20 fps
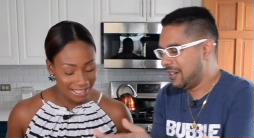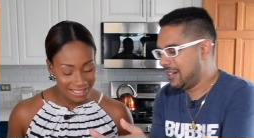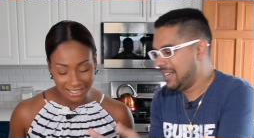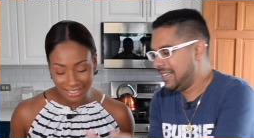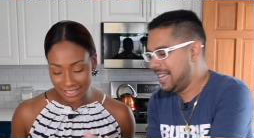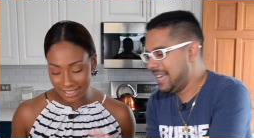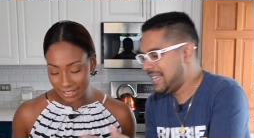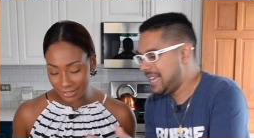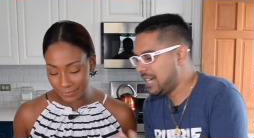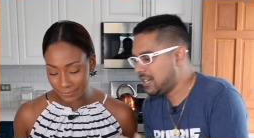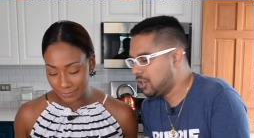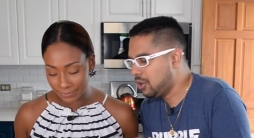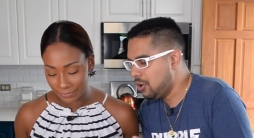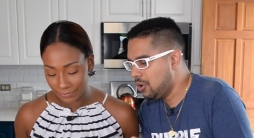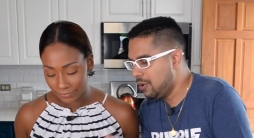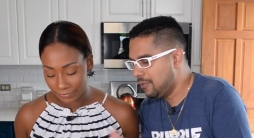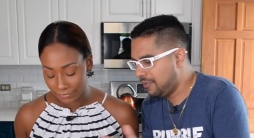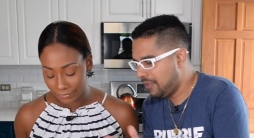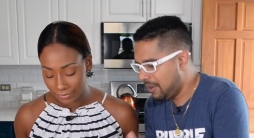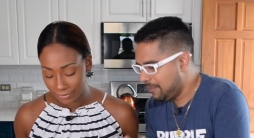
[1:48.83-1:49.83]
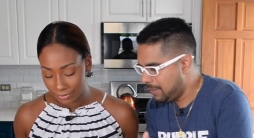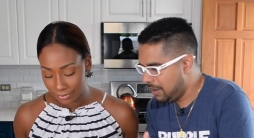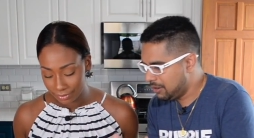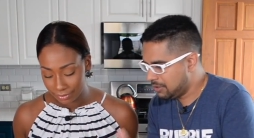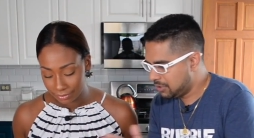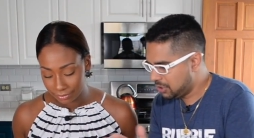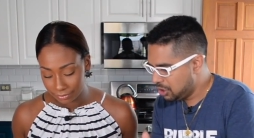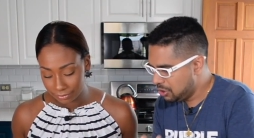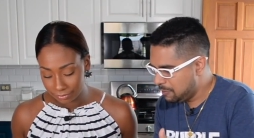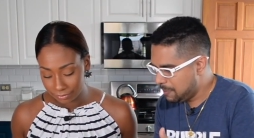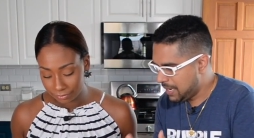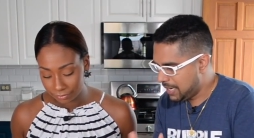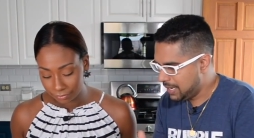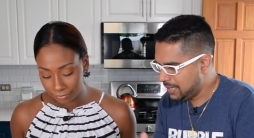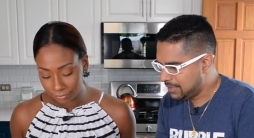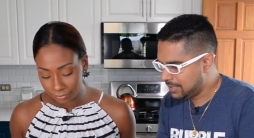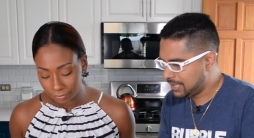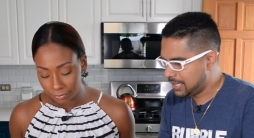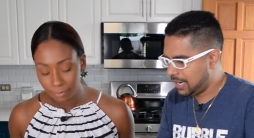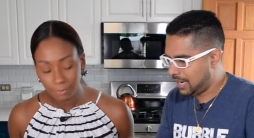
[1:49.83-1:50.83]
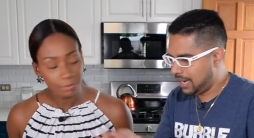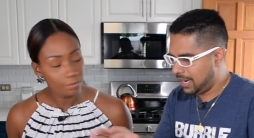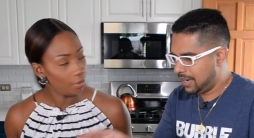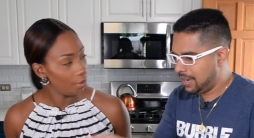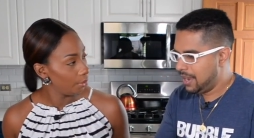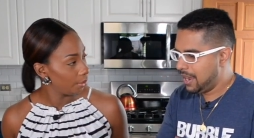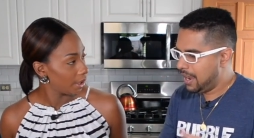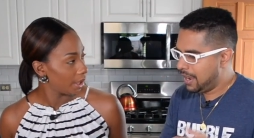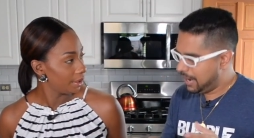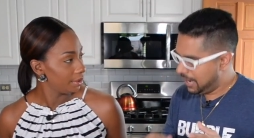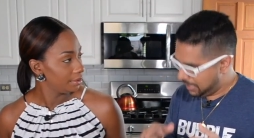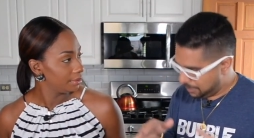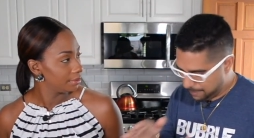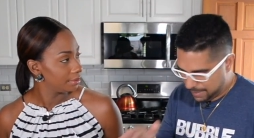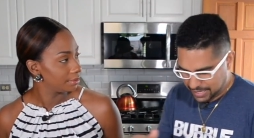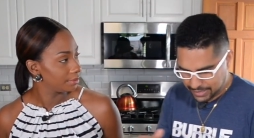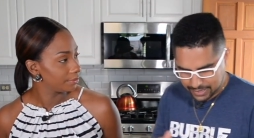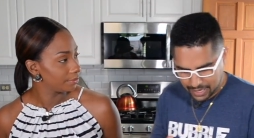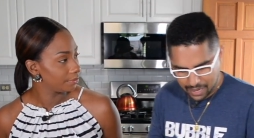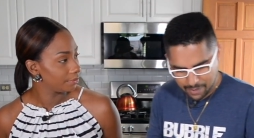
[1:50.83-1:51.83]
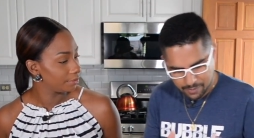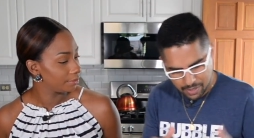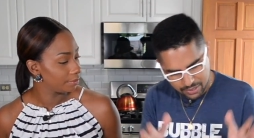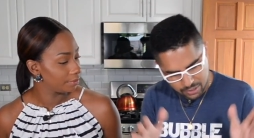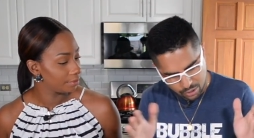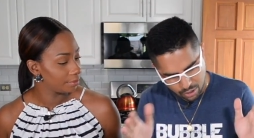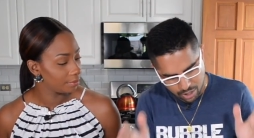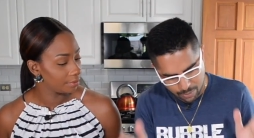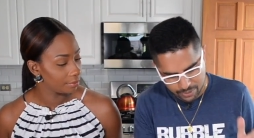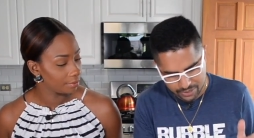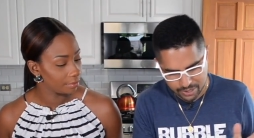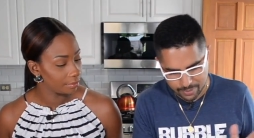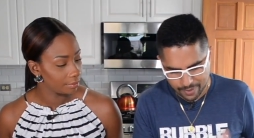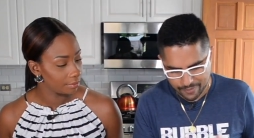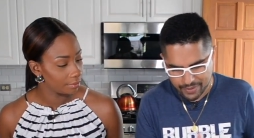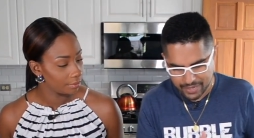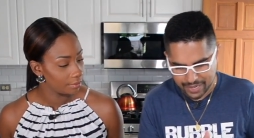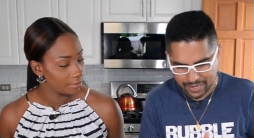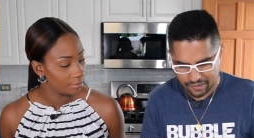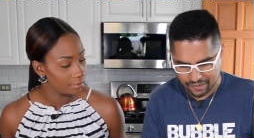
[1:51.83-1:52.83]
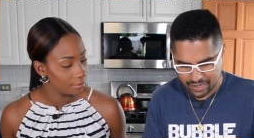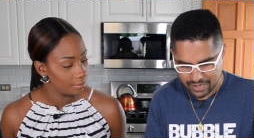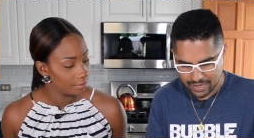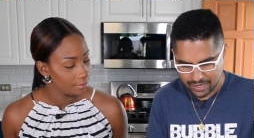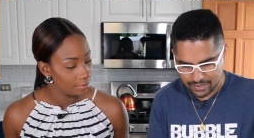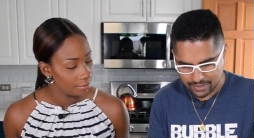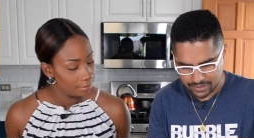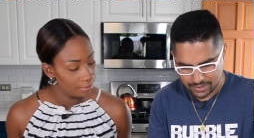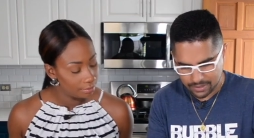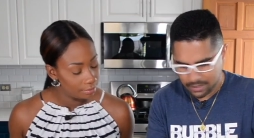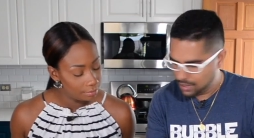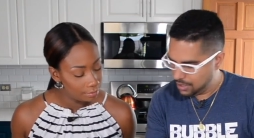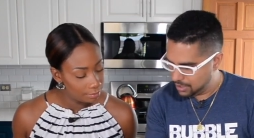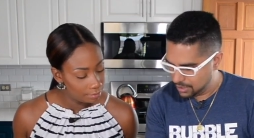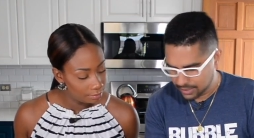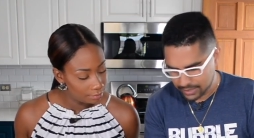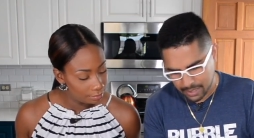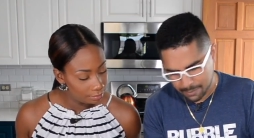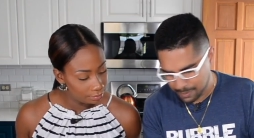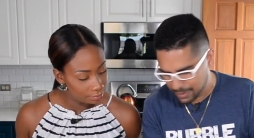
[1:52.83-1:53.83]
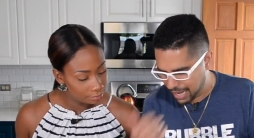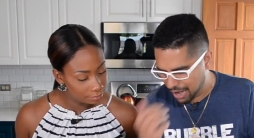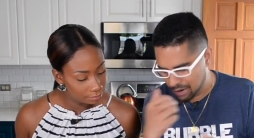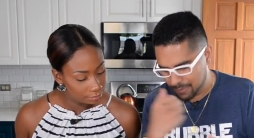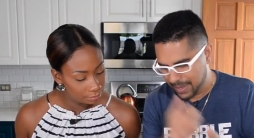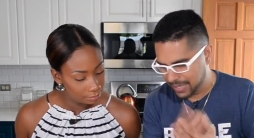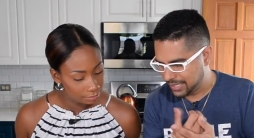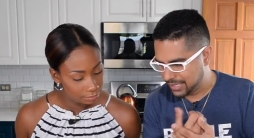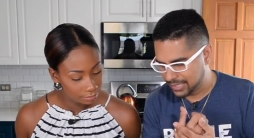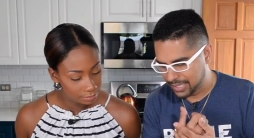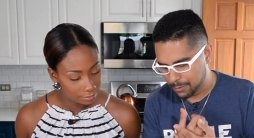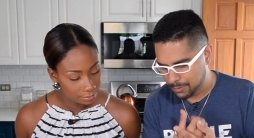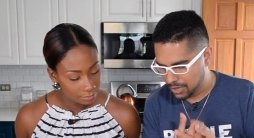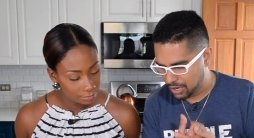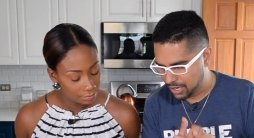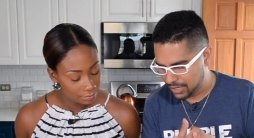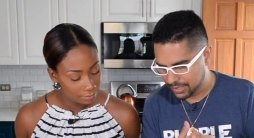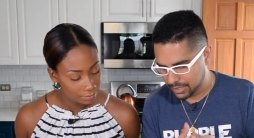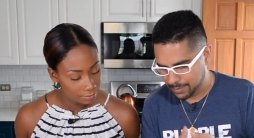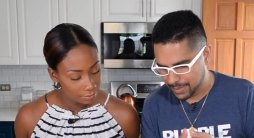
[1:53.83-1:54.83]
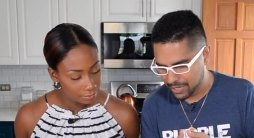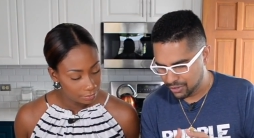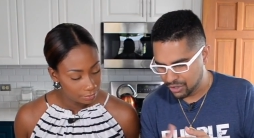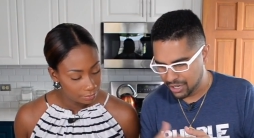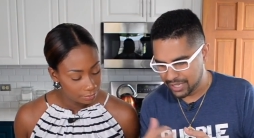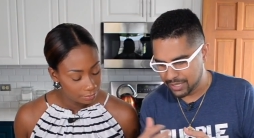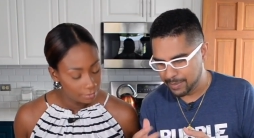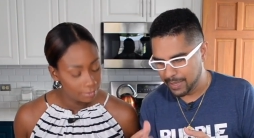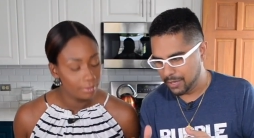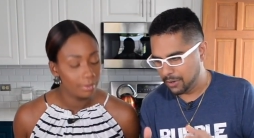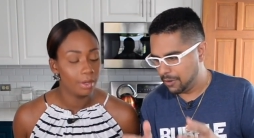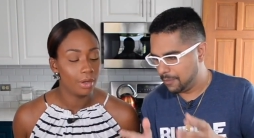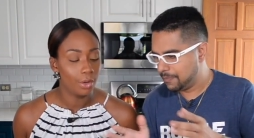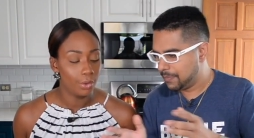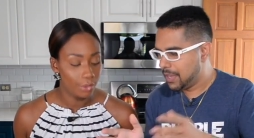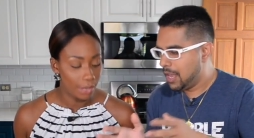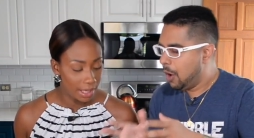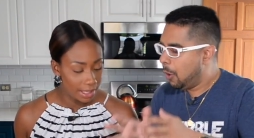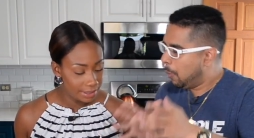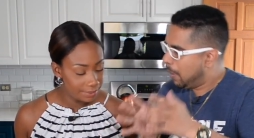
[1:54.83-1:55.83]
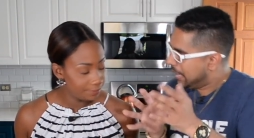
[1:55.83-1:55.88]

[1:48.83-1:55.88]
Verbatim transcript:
Speaker 1: gonna let that go for about two minutes. Okay. In the meantime, let's talk about some of the ingredients. Mm -hmm. Simple aromatics that we are custom here in Trinbago. Right.